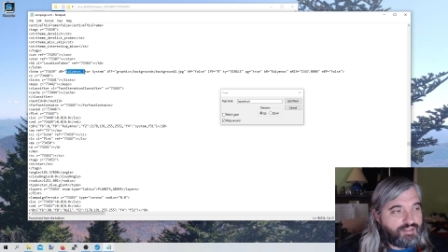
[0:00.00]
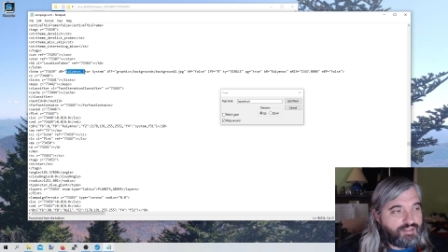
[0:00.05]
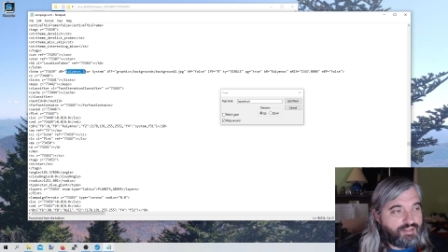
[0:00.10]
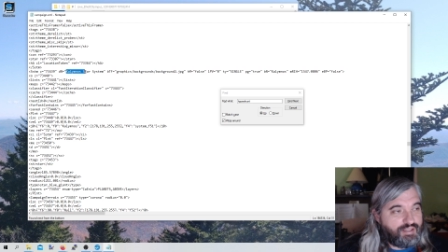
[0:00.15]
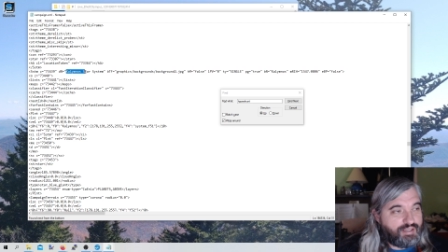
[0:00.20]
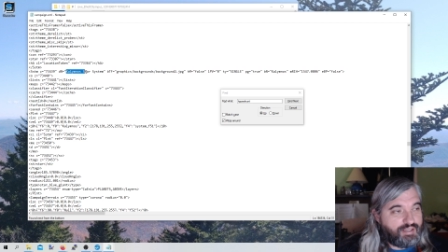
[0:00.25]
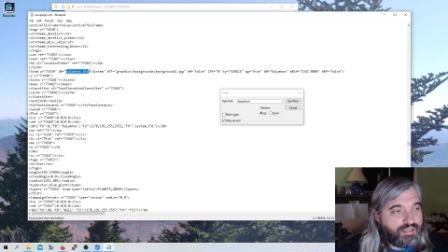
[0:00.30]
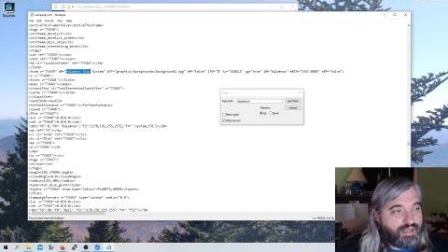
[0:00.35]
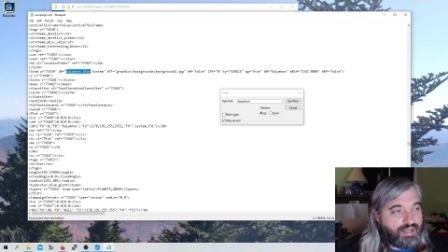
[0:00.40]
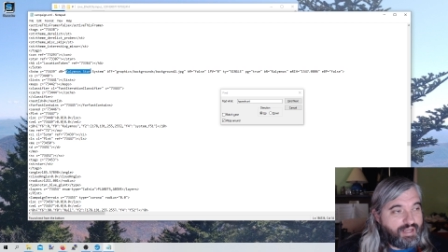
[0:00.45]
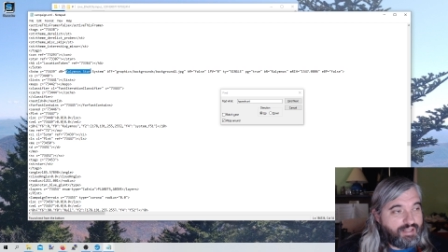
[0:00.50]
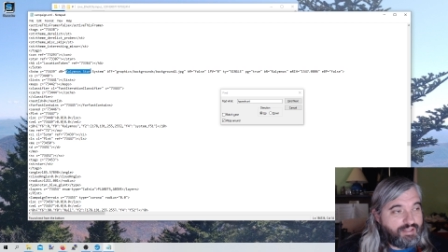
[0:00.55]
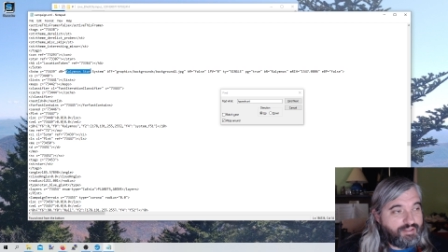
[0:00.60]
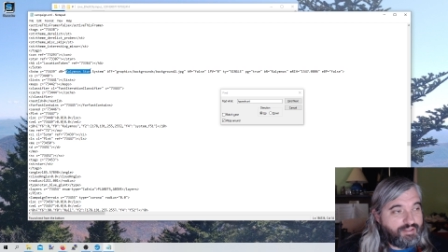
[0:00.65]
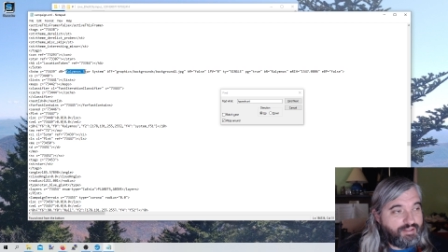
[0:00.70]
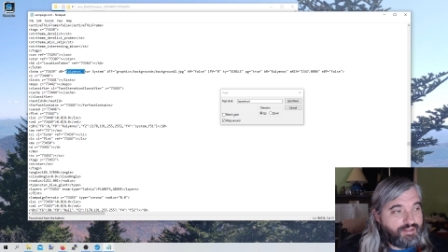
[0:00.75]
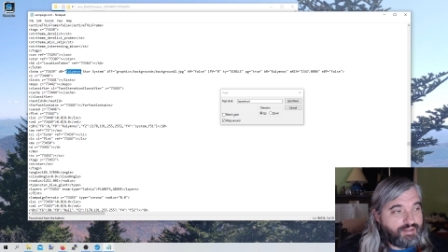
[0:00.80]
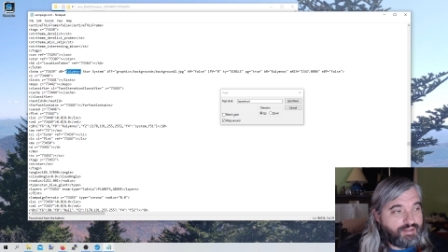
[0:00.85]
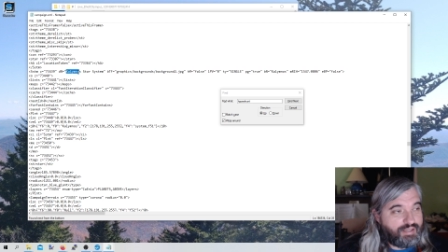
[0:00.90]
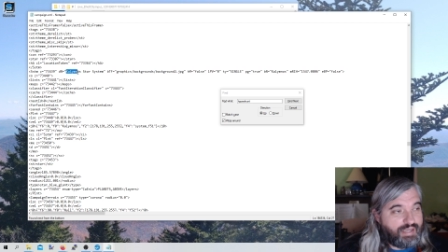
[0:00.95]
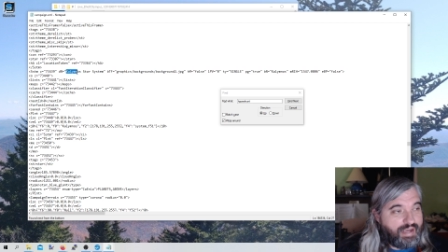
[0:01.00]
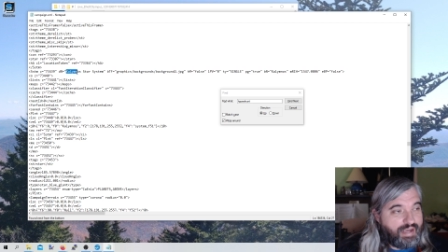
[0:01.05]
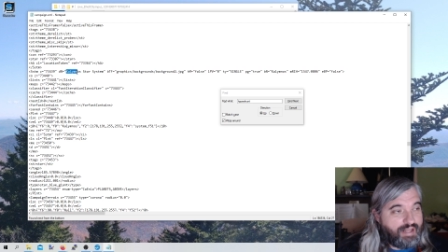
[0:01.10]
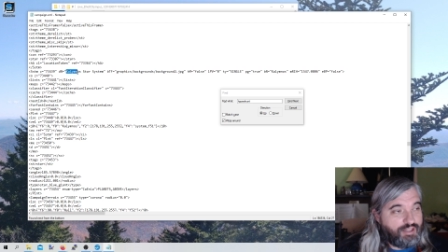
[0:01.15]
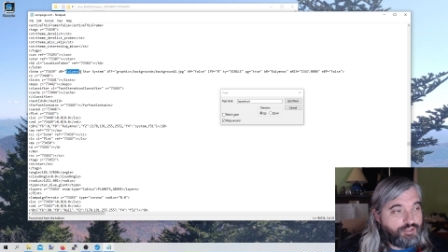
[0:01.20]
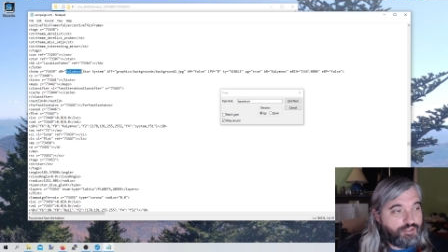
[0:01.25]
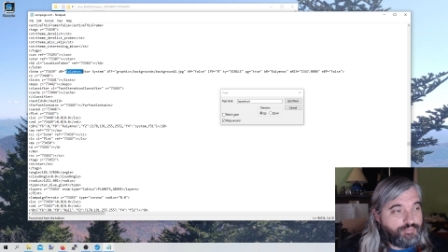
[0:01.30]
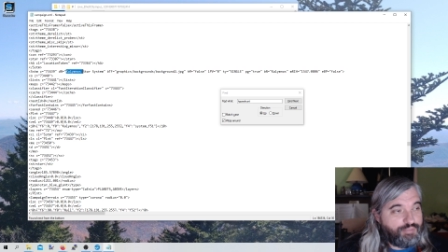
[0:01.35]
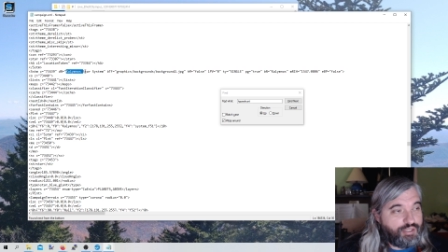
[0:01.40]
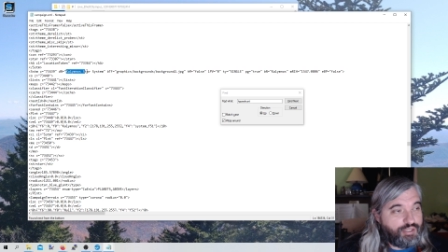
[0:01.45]
the Kal
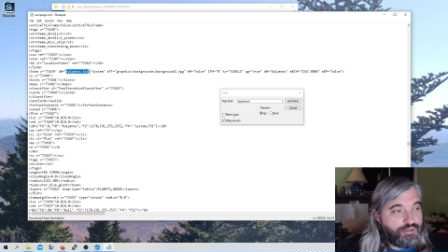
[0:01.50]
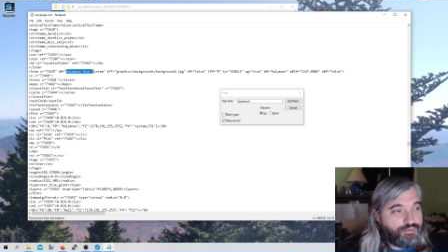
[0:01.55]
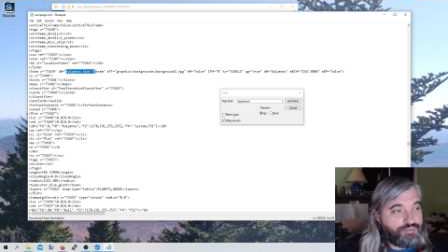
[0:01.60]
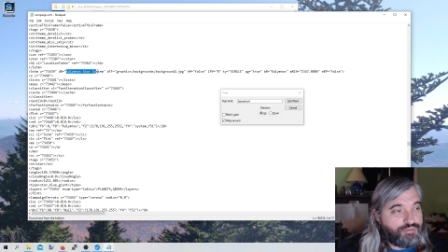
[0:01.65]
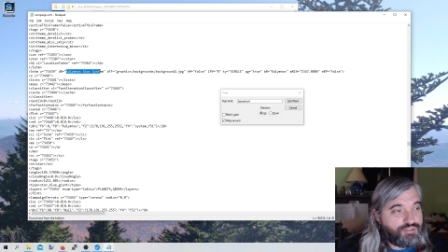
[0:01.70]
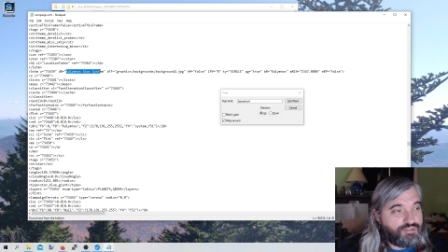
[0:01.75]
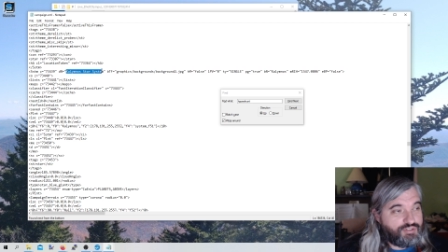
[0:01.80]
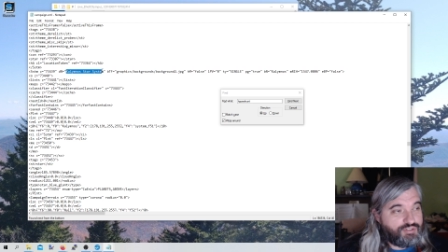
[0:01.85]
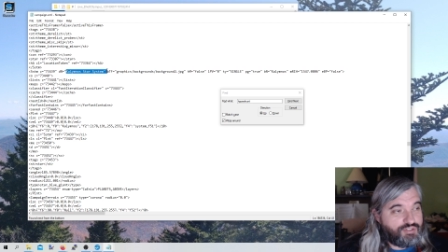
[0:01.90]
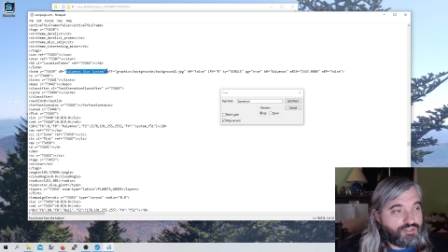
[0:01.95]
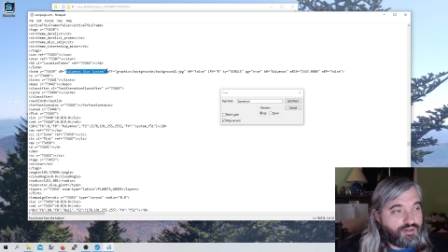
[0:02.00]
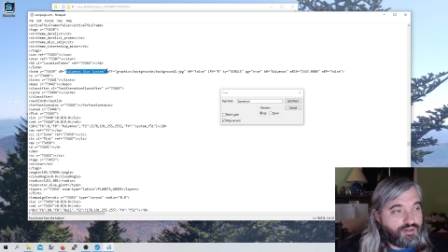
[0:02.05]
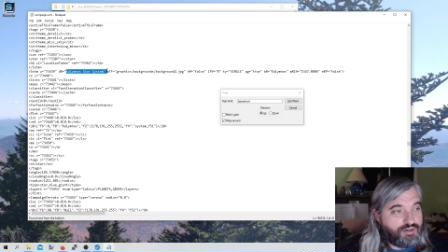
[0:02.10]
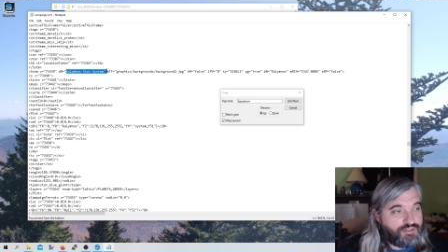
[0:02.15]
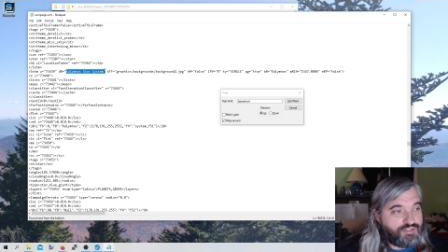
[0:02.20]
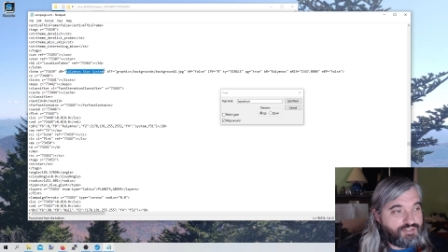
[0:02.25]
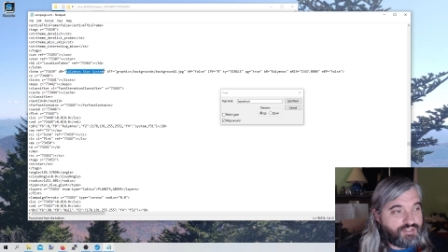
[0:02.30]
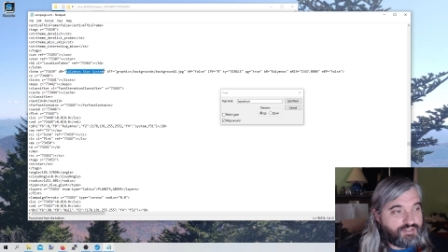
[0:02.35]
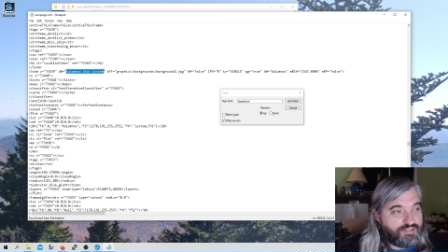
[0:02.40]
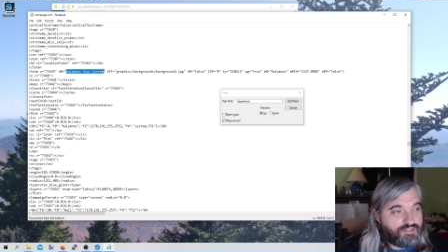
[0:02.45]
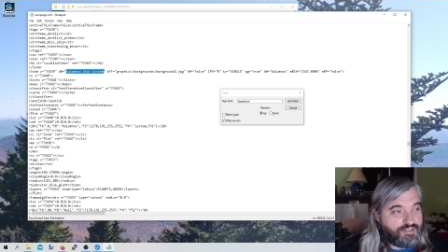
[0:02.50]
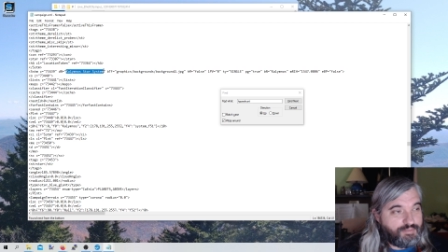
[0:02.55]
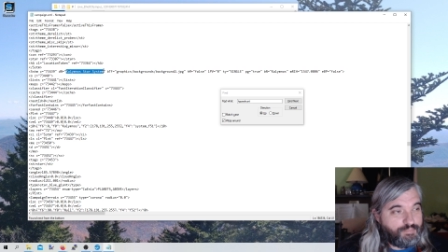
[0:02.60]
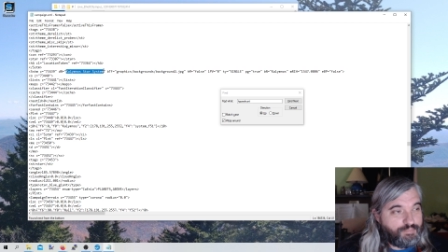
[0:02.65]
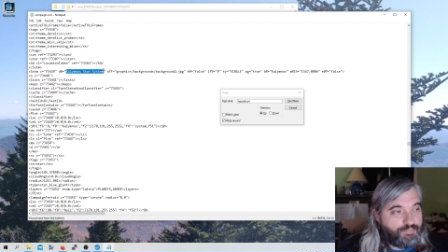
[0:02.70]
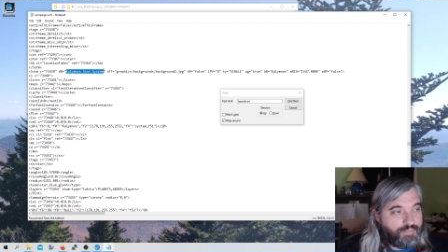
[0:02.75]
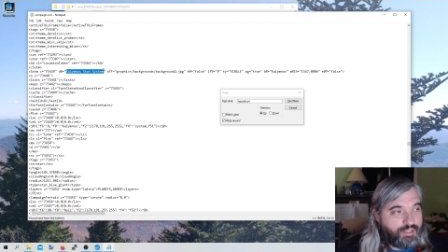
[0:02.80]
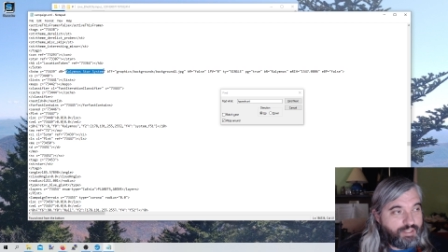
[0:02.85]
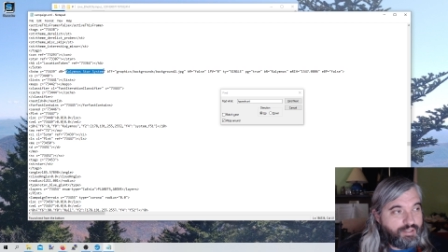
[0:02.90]
Kalimnos star system.